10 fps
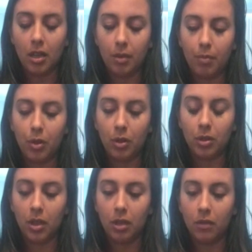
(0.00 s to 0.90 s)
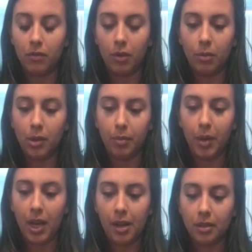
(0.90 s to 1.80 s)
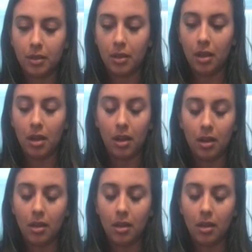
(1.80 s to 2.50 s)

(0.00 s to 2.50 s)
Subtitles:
person from the past. God.